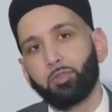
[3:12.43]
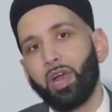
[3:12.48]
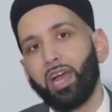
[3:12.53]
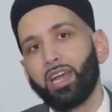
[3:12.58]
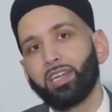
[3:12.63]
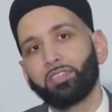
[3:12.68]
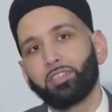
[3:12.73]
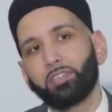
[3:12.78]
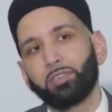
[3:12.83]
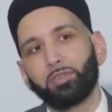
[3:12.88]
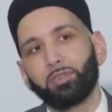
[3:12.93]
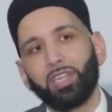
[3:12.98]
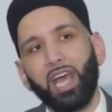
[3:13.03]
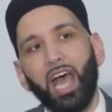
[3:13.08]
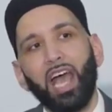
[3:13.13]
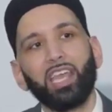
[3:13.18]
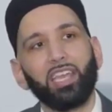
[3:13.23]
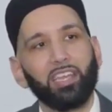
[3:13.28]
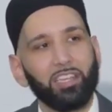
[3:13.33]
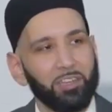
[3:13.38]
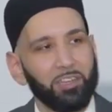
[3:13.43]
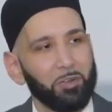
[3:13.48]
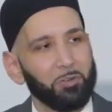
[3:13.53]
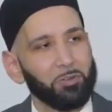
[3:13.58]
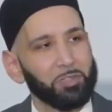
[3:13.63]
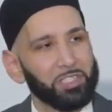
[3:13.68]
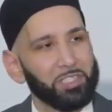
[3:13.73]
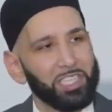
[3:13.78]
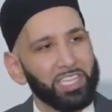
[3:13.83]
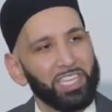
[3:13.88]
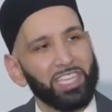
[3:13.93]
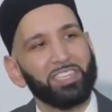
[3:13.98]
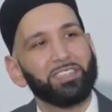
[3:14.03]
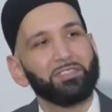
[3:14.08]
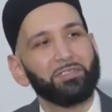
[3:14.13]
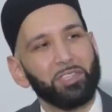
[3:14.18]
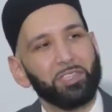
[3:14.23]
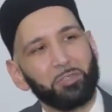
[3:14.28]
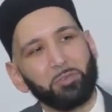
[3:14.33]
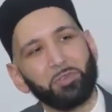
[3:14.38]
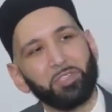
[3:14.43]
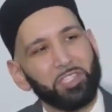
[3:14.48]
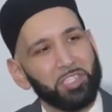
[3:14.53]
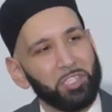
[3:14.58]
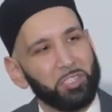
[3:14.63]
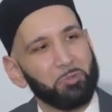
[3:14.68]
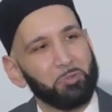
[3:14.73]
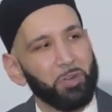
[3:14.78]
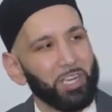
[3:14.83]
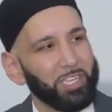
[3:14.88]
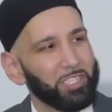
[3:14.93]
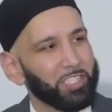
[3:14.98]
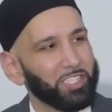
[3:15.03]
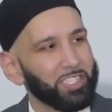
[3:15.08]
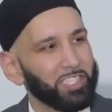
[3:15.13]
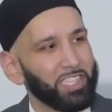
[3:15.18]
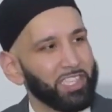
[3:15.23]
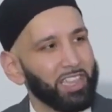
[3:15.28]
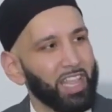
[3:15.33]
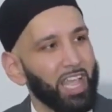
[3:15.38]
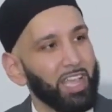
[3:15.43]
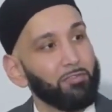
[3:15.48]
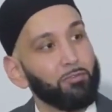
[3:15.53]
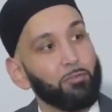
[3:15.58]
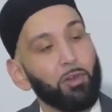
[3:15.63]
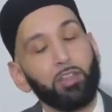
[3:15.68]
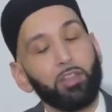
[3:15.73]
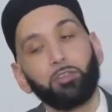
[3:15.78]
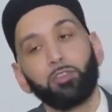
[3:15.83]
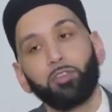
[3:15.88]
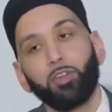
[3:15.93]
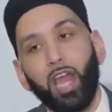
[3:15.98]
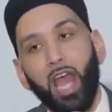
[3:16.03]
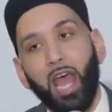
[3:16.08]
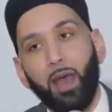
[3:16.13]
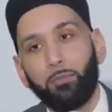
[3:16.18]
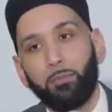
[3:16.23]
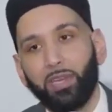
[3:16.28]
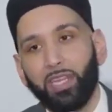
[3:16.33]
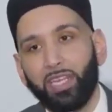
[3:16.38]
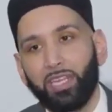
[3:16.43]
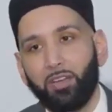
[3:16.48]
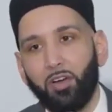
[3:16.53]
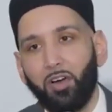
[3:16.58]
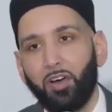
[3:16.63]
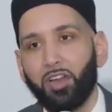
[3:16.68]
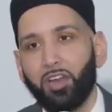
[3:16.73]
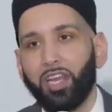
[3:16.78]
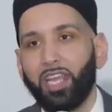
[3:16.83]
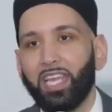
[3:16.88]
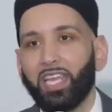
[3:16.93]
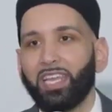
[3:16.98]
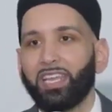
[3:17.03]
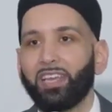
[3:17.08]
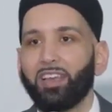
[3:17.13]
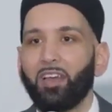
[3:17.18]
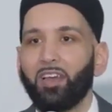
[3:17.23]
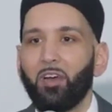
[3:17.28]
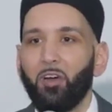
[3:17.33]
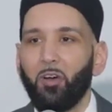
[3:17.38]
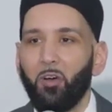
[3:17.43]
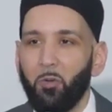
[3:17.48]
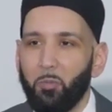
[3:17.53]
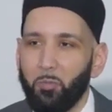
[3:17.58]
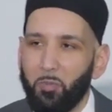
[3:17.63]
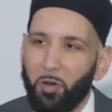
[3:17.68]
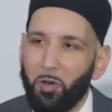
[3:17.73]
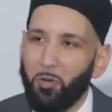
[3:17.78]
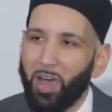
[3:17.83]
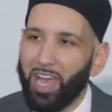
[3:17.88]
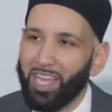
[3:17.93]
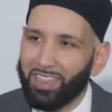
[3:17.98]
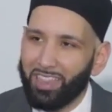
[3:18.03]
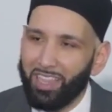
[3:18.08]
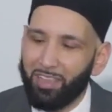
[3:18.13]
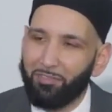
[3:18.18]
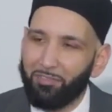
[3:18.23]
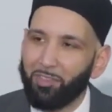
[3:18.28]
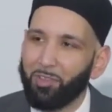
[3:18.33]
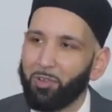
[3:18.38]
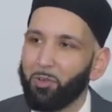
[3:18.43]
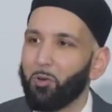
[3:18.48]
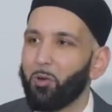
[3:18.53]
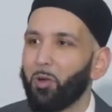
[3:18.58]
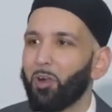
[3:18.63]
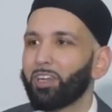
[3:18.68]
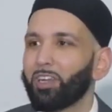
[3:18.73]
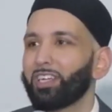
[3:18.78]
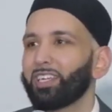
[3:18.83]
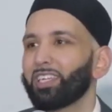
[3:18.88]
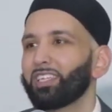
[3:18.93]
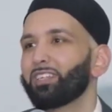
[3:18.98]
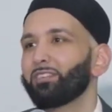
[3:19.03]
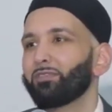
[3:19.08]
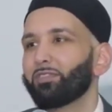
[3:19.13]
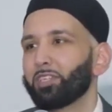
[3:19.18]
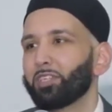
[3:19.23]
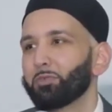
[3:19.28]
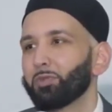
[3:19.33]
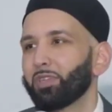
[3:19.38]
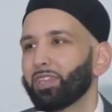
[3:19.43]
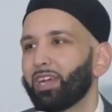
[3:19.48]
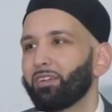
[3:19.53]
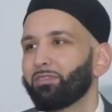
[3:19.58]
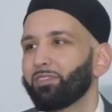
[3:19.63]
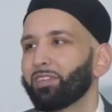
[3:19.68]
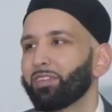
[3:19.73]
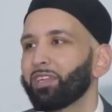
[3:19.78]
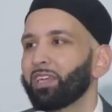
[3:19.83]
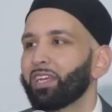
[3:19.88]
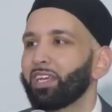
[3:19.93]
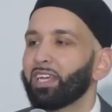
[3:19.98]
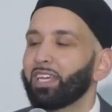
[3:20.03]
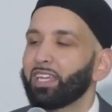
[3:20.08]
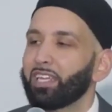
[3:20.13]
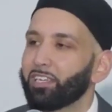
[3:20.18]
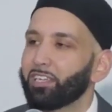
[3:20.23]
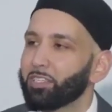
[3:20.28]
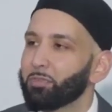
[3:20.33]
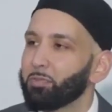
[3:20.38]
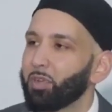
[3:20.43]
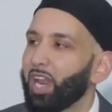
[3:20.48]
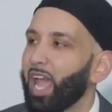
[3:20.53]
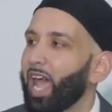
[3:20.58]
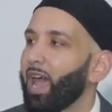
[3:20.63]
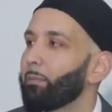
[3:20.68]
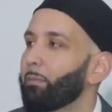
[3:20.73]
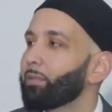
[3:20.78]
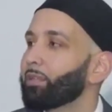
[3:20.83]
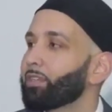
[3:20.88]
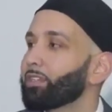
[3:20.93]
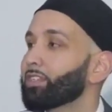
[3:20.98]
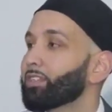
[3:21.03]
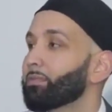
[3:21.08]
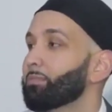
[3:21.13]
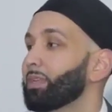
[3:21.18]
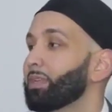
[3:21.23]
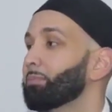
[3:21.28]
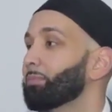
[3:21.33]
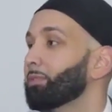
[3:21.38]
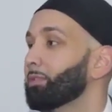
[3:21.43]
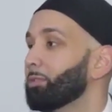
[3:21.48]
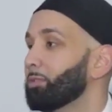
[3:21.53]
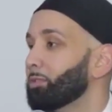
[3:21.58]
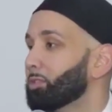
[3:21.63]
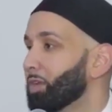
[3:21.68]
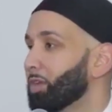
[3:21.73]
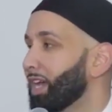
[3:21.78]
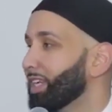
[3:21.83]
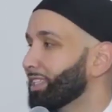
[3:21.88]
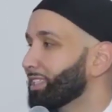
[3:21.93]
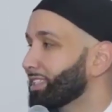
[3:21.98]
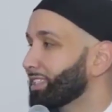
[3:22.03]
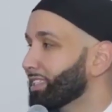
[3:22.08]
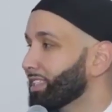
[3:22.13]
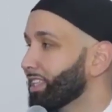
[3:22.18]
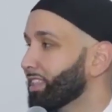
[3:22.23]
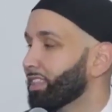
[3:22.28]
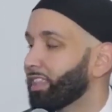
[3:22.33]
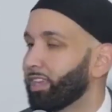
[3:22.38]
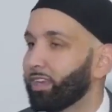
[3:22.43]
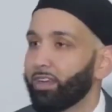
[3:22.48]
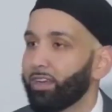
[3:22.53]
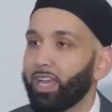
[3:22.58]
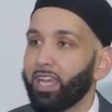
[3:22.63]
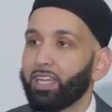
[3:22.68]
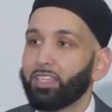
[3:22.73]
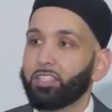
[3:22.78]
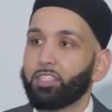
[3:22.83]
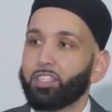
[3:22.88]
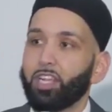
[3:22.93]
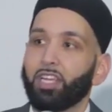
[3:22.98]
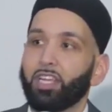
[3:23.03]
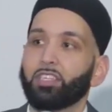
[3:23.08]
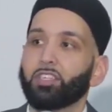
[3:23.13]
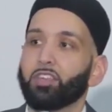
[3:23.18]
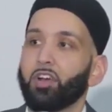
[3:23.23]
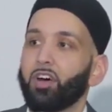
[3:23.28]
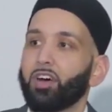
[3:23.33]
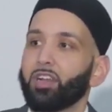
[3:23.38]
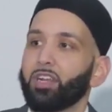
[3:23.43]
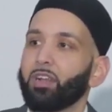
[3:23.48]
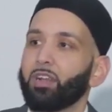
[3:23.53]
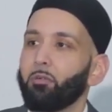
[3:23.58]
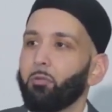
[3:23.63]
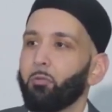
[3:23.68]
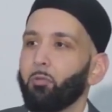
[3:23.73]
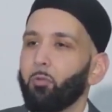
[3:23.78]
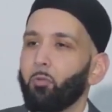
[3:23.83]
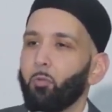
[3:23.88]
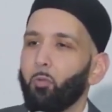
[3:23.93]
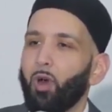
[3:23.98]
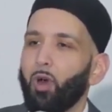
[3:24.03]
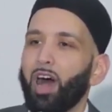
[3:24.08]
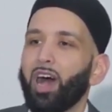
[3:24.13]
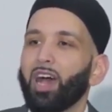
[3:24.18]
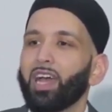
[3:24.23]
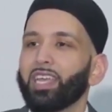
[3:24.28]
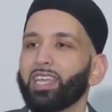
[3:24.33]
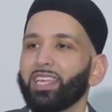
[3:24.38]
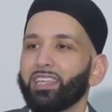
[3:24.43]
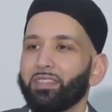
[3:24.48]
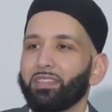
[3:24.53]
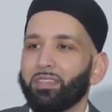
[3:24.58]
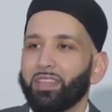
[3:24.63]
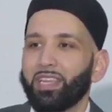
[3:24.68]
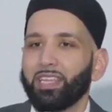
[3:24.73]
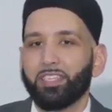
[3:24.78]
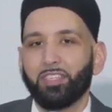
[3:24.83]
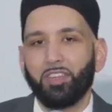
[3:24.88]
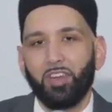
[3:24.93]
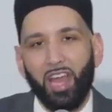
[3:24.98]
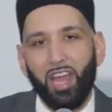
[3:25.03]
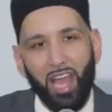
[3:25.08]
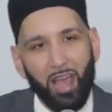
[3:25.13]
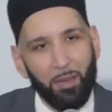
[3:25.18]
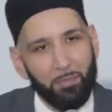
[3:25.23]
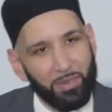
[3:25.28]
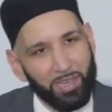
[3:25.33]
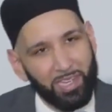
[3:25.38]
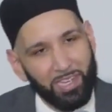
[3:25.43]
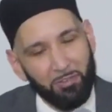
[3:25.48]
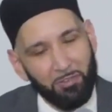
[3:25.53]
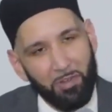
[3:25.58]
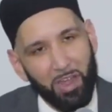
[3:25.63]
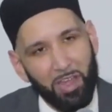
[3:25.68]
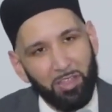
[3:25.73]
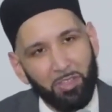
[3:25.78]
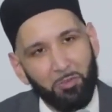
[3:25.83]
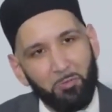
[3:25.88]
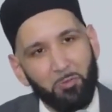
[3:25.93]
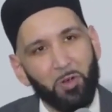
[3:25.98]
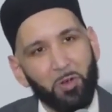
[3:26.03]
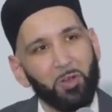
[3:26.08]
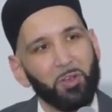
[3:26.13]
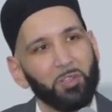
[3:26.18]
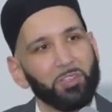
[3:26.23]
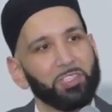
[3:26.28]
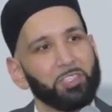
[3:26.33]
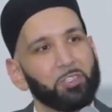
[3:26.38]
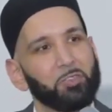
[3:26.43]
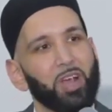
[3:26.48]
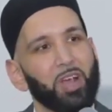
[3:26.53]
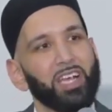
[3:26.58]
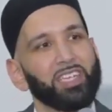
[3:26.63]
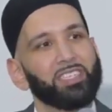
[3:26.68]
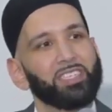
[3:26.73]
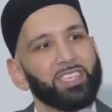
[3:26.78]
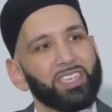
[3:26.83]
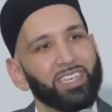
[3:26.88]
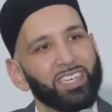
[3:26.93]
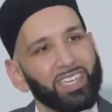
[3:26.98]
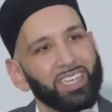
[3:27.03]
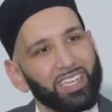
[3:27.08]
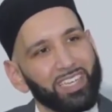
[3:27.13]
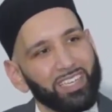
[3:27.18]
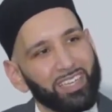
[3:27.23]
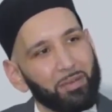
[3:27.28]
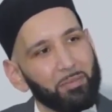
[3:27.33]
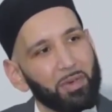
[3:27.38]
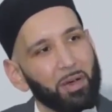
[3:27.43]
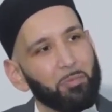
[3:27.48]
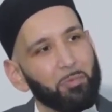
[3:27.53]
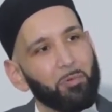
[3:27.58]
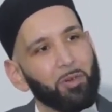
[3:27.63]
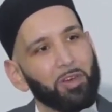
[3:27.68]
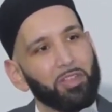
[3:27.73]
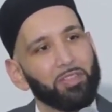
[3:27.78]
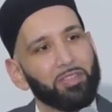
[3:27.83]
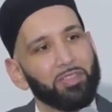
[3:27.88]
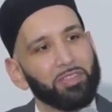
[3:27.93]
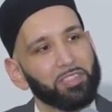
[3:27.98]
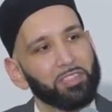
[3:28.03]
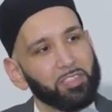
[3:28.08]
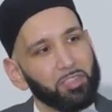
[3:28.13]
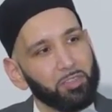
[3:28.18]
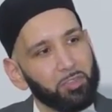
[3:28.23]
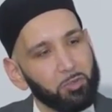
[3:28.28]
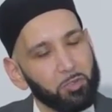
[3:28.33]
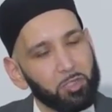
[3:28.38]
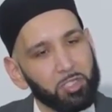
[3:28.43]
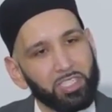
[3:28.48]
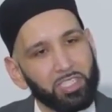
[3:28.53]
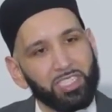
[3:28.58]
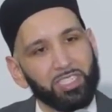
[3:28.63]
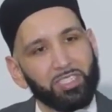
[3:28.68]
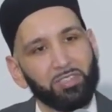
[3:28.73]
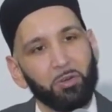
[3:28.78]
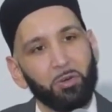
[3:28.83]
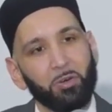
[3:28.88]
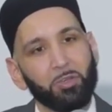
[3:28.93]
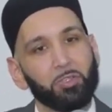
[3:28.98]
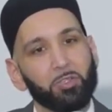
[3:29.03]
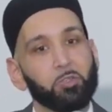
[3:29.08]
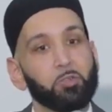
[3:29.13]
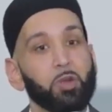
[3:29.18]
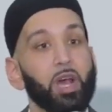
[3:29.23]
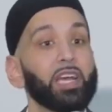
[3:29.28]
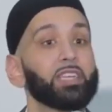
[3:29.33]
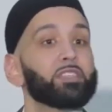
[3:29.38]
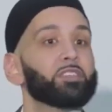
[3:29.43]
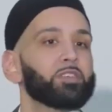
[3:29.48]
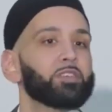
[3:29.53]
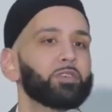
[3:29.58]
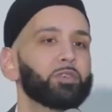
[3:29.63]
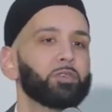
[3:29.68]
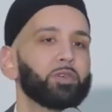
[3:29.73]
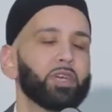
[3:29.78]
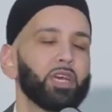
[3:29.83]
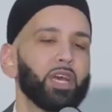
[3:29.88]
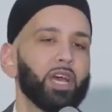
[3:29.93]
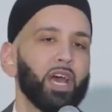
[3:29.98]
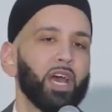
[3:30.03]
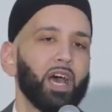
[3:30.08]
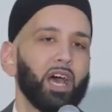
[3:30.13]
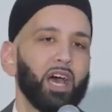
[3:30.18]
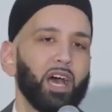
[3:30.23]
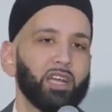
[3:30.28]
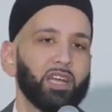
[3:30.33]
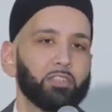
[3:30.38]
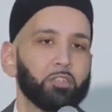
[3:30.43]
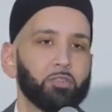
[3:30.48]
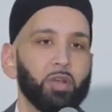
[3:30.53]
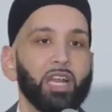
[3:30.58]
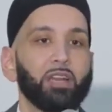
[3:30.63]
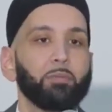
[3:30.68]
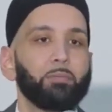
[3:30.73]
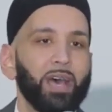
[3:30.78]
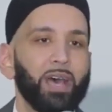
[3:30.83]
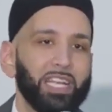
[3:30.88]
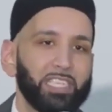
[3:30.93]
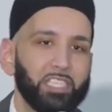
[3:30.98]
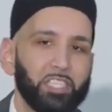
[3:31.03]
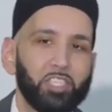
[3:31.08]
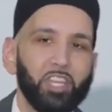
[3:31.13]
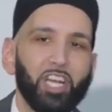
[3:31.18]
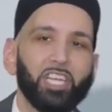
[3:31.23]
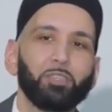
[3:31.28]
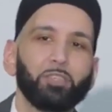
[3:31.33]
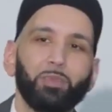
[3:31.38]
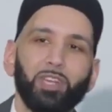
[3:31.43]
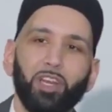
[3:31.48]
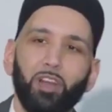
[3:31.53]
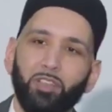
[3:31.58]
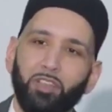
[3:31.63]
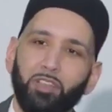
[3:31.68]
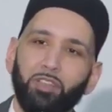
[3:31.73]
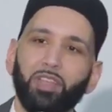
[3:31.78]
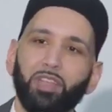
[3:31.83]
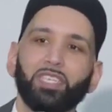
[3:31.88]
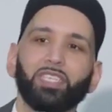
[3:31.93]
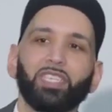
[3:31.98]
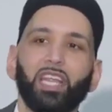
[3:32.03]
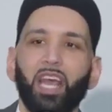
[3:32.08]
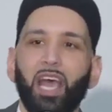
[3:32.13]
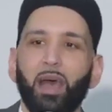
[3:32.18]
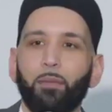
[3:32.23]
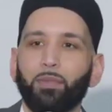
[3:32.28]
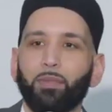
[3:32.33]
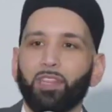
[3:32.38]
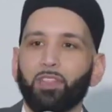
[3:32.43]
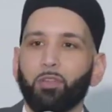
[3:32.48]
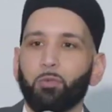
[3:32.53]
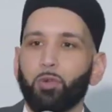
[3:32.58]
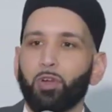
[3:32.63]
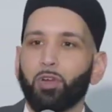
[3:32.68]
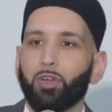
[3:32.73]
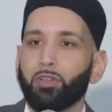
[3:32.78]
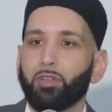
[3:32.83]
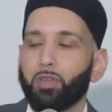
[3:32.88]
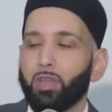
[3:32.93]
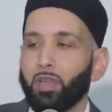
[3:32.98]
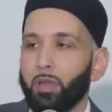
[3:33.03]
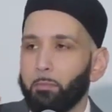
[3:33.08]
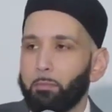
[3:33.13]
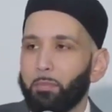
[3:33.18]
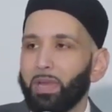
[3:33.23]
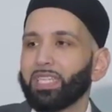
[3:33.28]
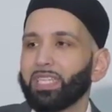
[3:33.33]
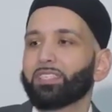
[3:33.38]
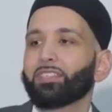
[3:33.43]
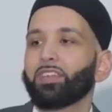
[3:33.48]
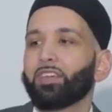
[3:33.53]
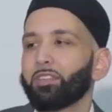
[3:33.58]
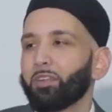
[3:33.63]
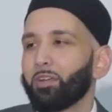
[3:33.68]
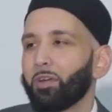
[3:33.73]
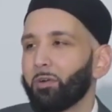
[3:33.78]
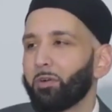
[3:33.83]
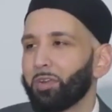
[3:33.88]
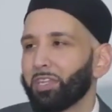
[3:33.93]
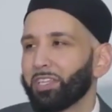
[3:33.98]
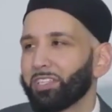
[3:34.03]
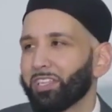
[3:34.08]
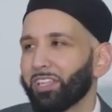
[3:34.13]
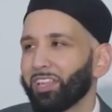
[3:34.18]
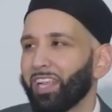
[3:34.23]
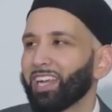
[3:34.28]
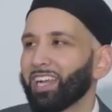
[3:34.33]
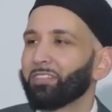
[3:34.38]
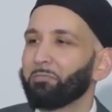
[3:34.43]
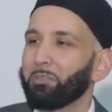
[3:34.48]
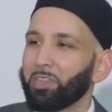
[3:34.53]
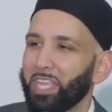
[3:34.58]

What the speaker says: try to diagnose the individual situations in life, whether they're happening on a ummah-wide level or on an individual level, here's what happens to people who try to sit there and judge on why things are happening around the world and try to come up with solutions or try to pass judgment on the things that happen in the world based on their own intellect.